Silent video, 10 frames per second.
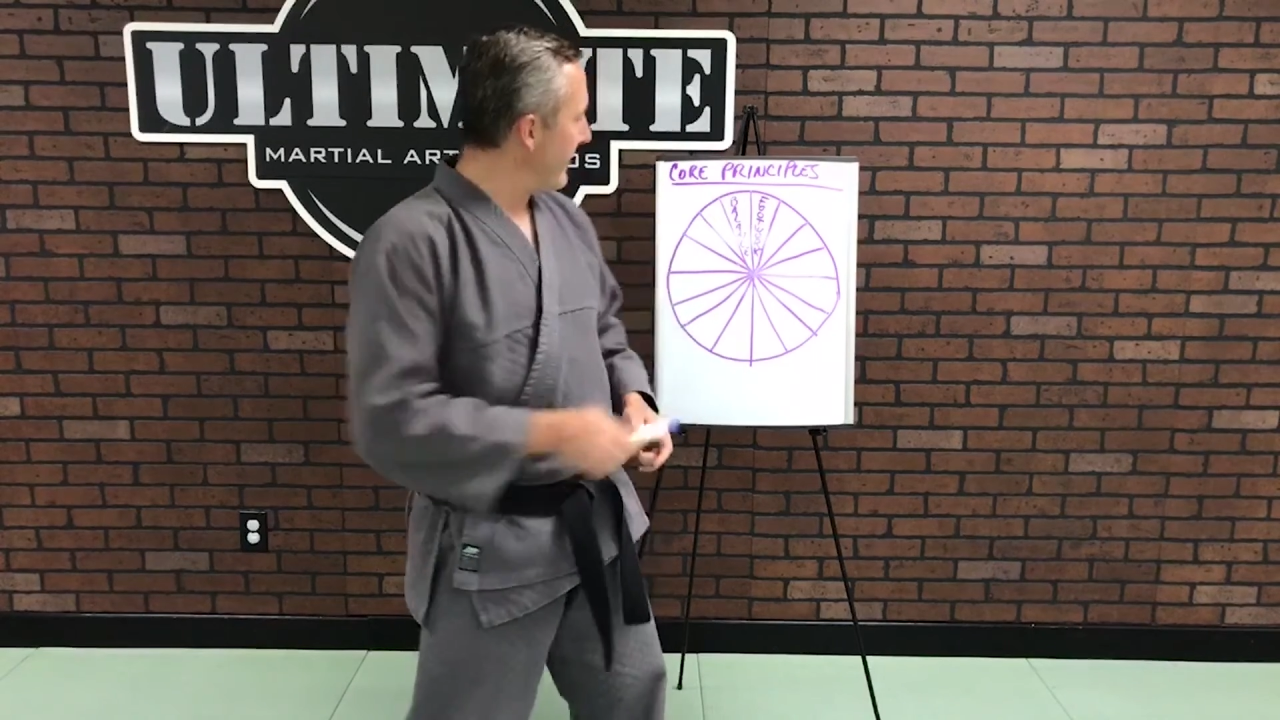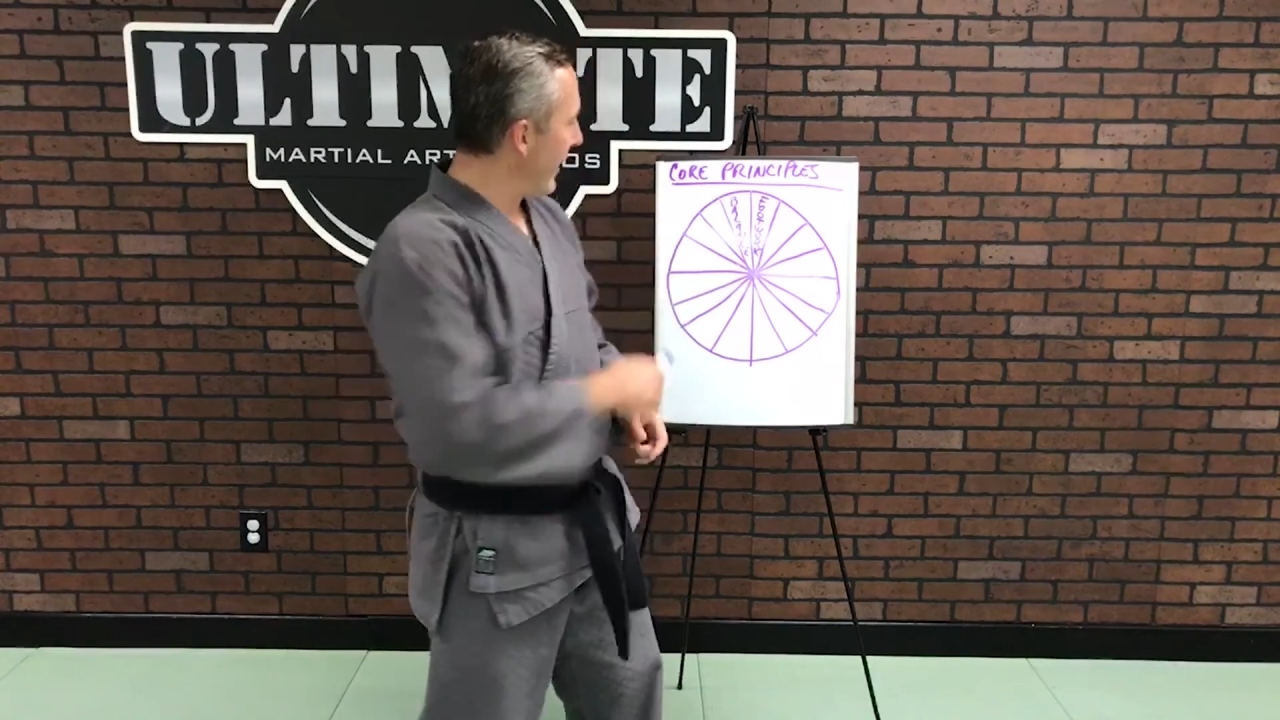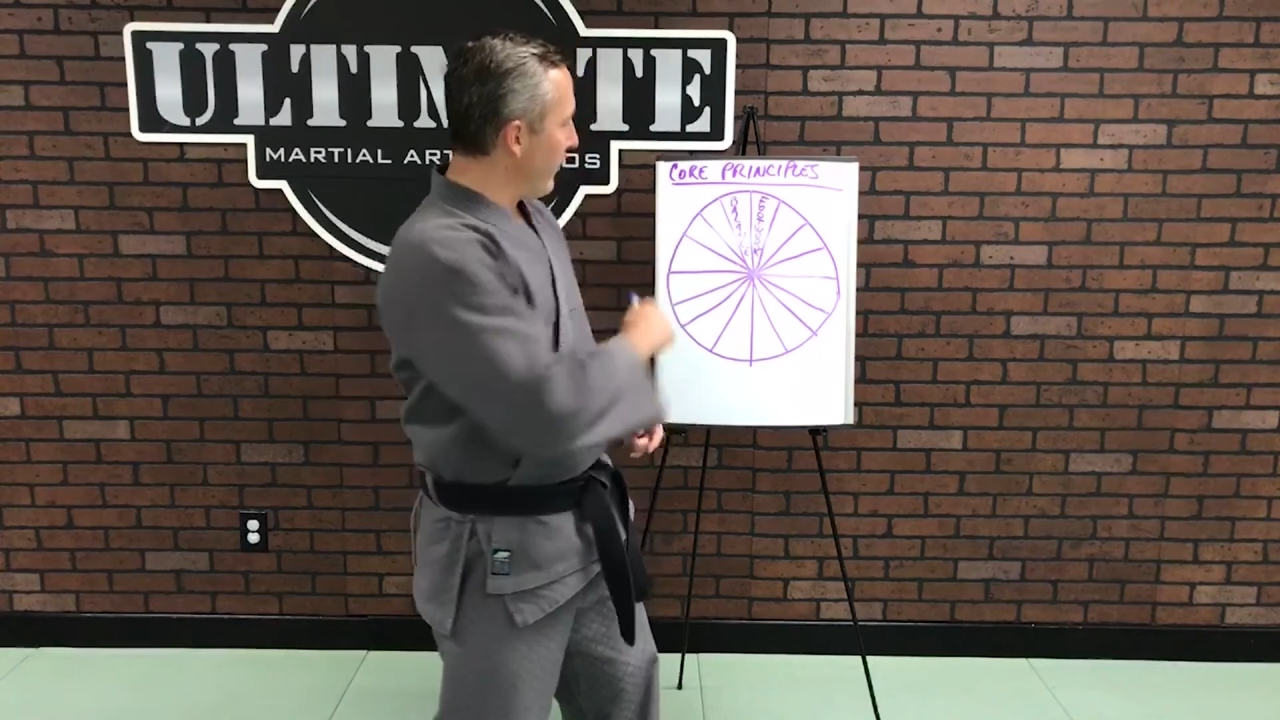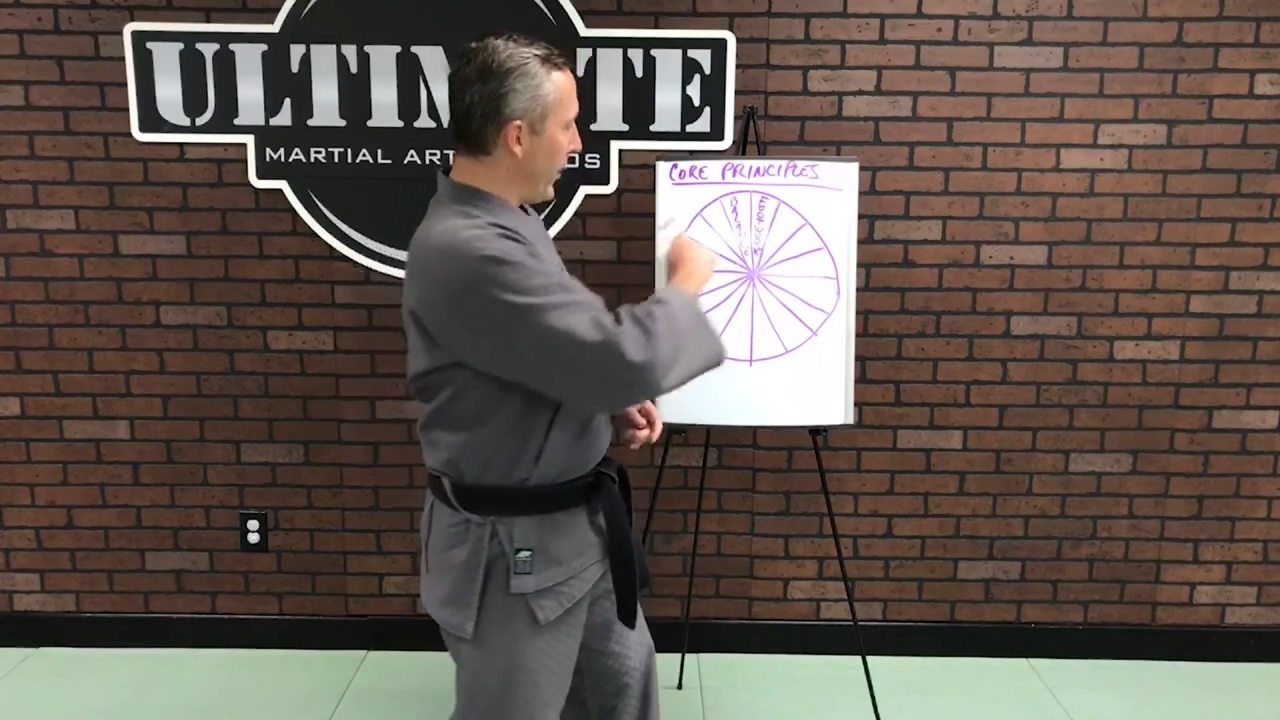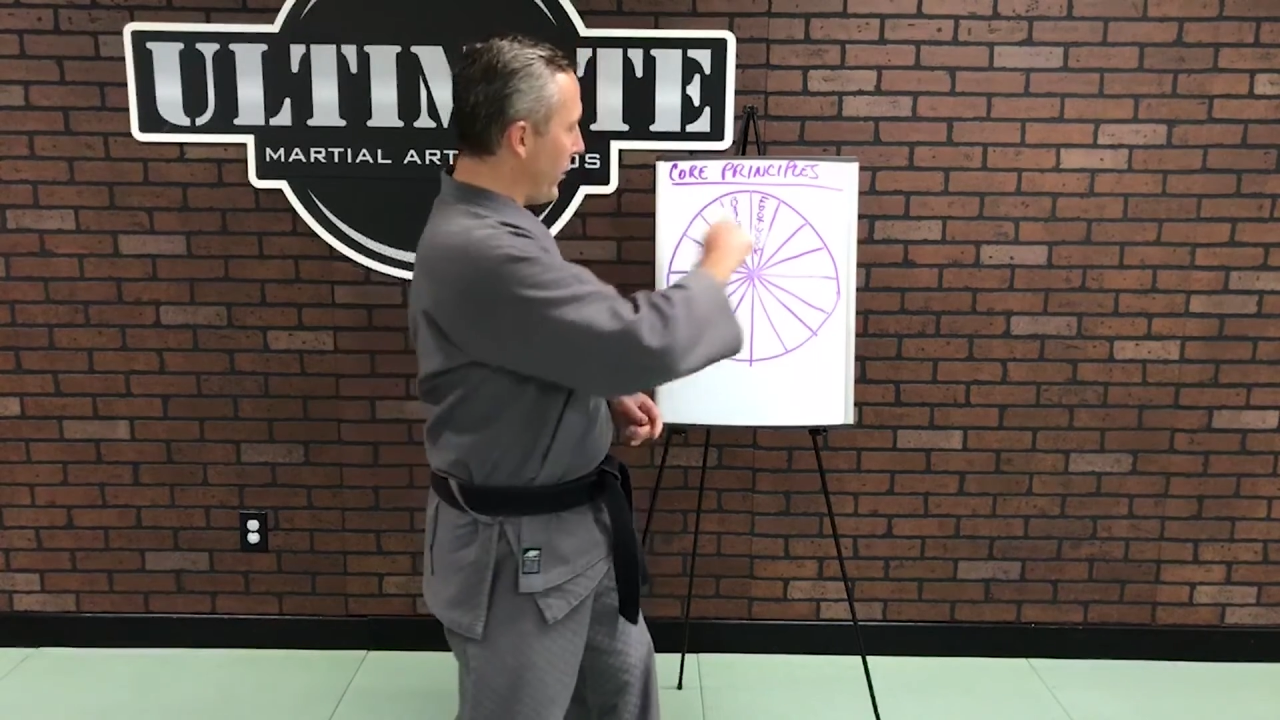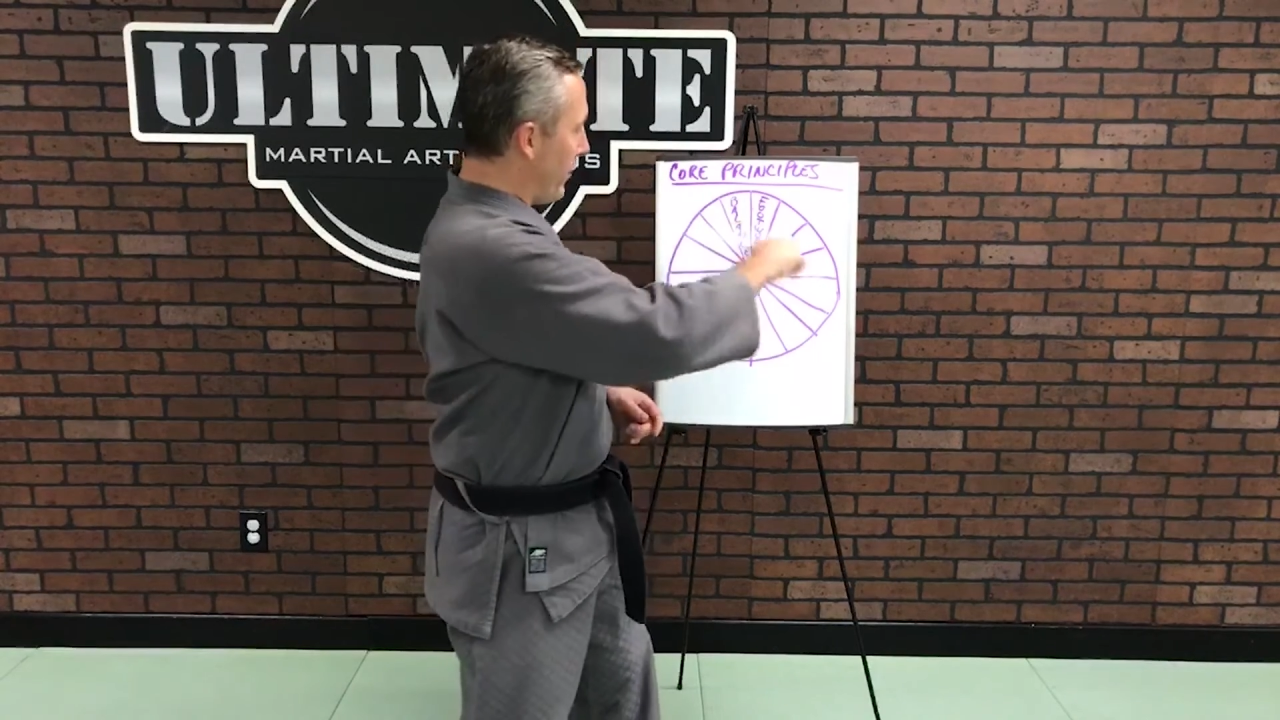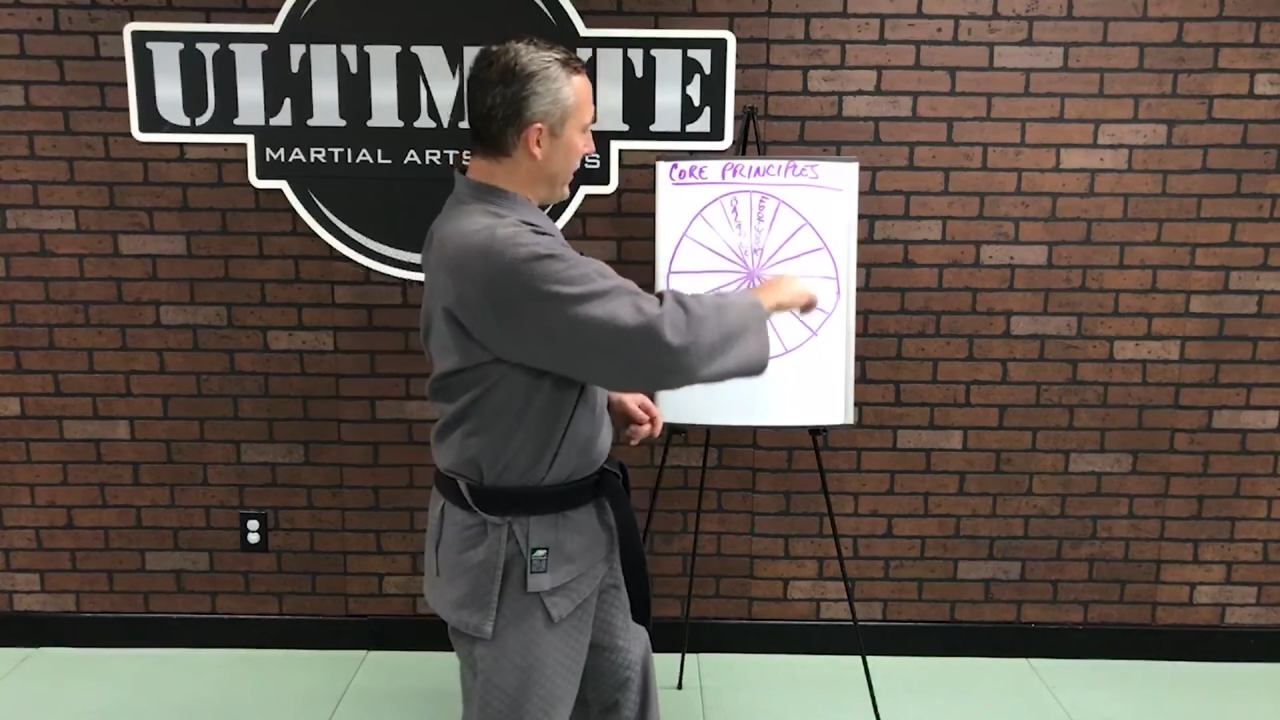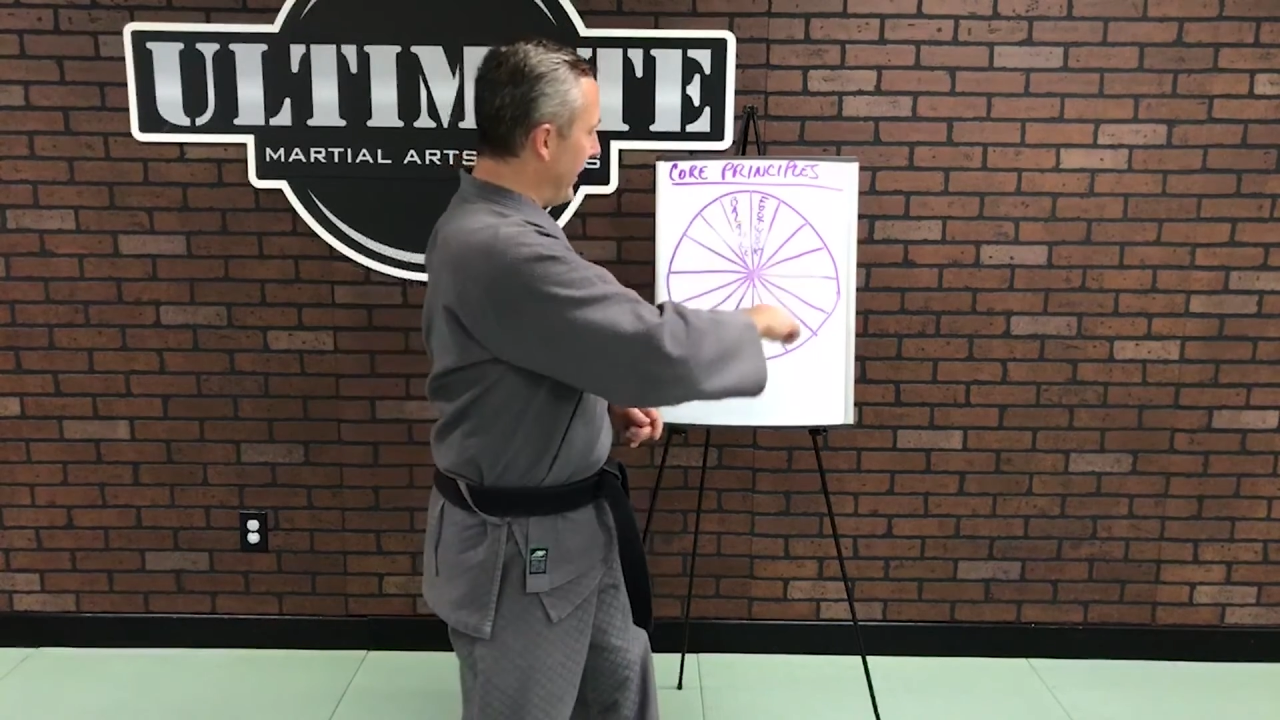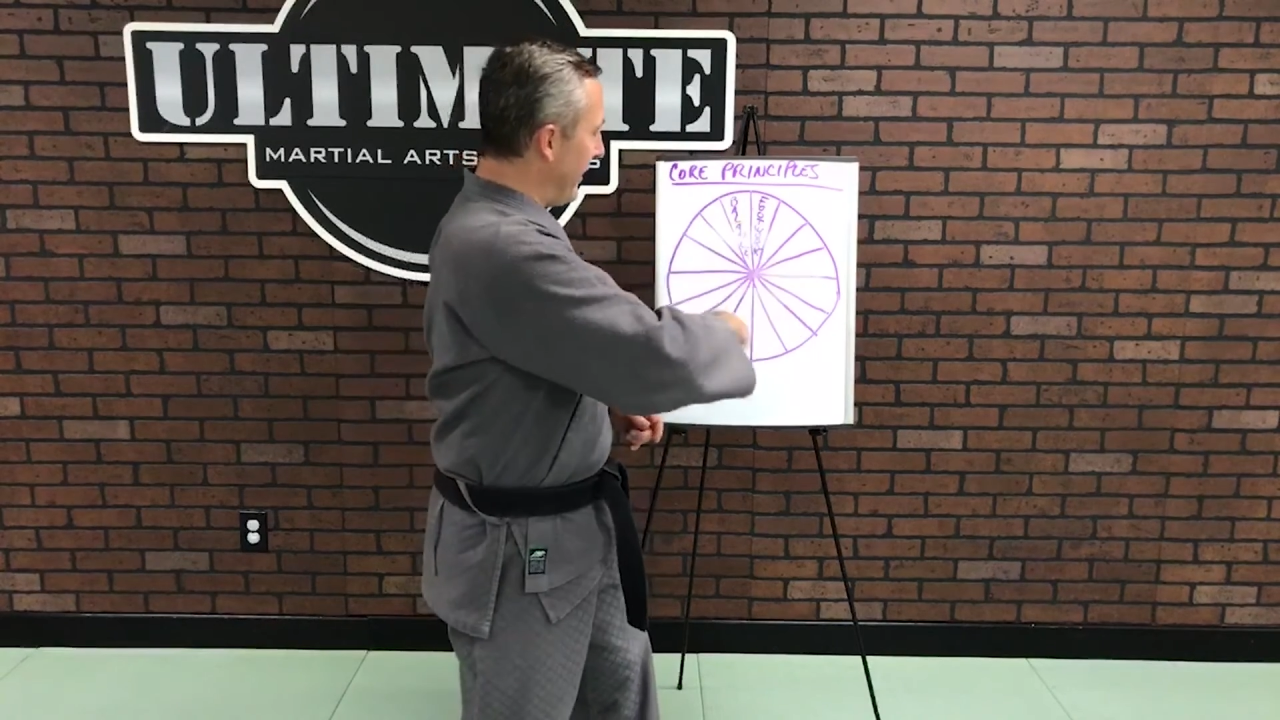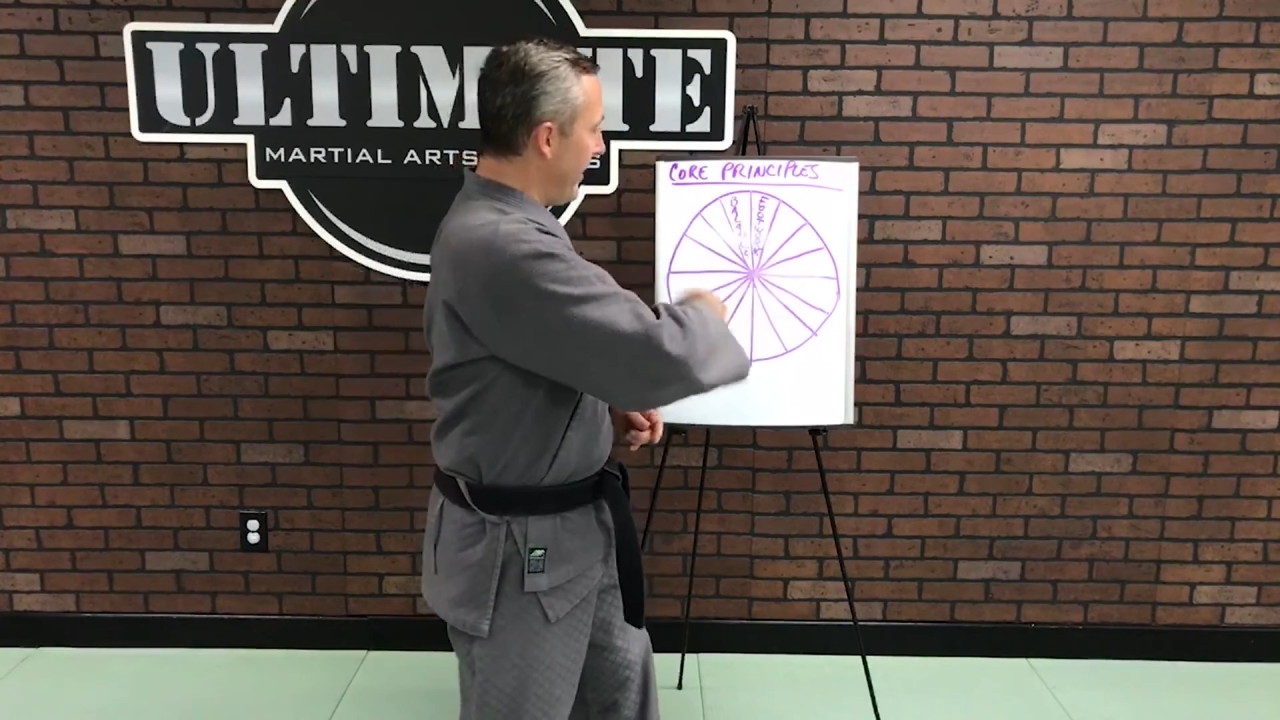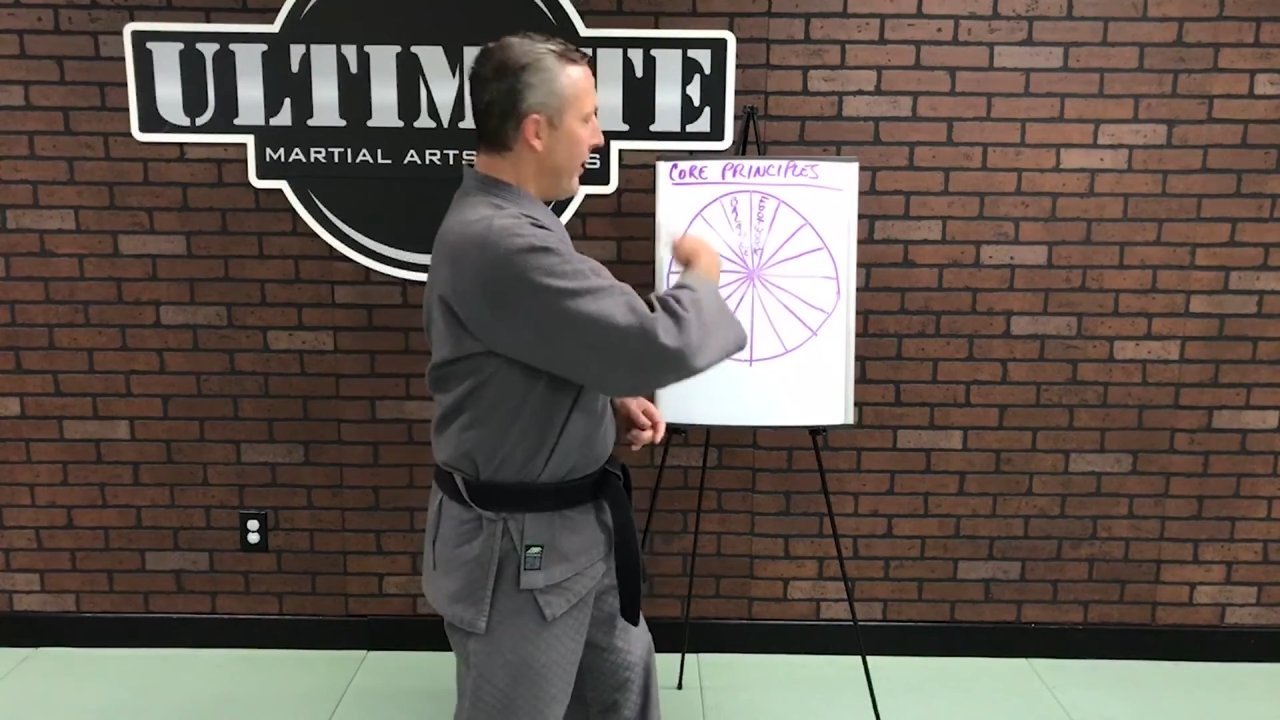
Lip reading: and we will be